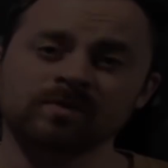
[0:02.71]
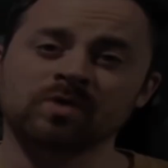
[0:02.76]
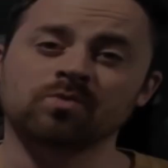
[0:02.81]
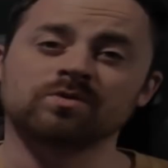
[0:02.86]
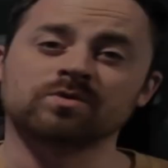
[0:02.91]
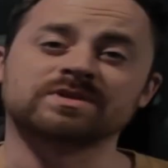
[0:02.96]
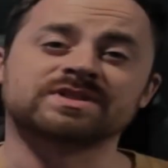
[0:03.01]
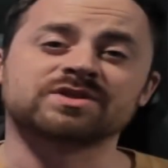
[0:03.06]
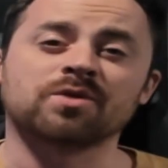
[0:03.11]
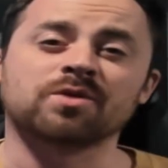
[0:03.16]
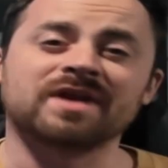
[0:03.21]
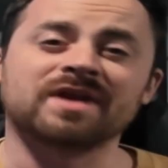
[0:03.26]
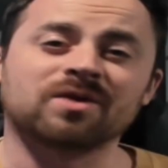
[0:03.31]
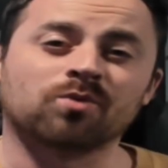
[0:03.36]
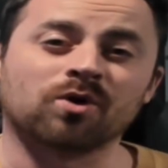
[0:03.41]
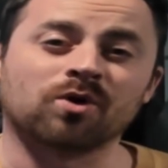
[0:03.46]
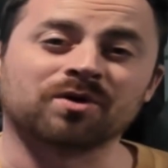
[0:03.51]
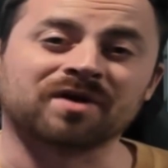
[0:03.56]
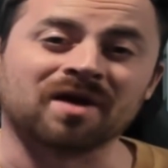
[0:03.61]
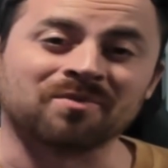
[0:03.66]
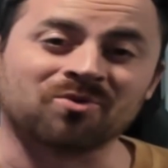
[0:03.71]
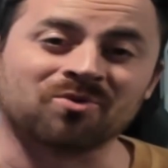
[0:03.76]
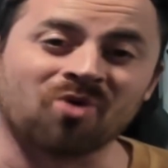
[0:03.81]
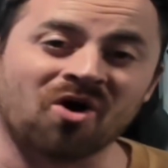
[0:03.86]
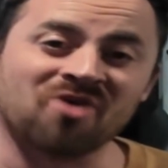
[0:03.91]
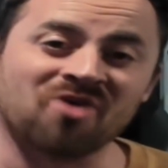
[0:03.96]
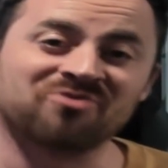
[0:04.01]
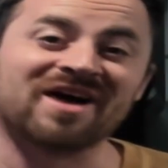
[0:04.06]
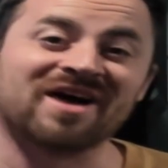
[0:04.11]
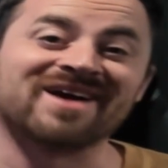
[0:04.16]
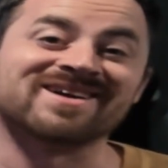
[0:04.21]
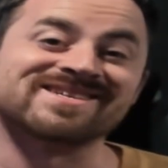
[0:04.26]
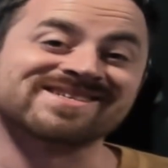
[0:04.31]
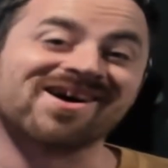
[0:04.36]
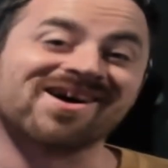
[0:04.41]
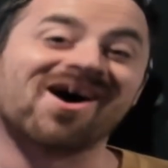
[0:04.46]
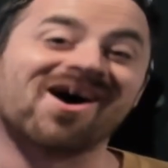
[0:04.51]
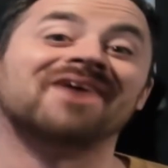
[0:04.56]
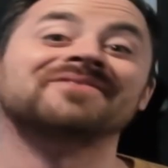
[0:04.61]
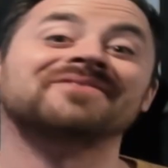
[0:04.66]
With so many World Cup qualifiers
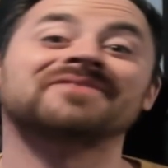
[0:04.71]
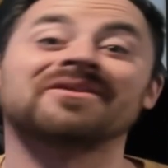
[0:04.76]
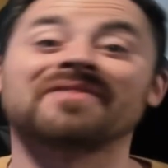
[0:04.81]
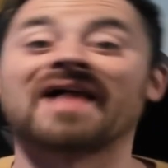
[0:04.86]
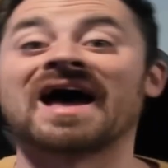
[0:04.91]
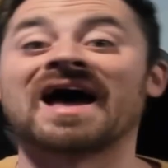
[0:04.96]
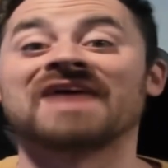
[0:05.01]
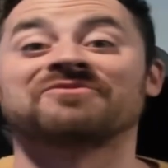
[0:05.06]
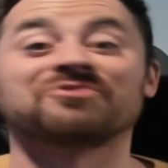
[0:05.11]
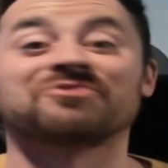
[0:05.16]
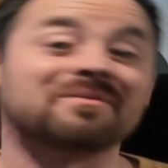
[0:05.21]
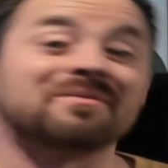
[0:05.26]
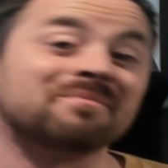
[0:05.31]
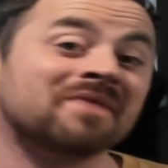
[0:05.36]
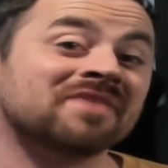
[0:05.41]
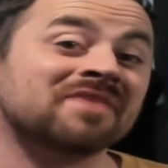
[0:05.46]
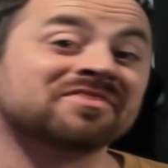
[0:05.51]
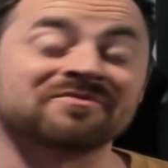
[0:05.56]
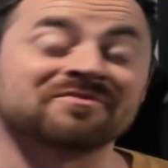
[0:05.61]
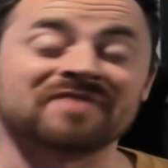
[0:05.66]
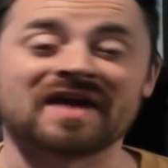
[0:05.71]
on the line for the month of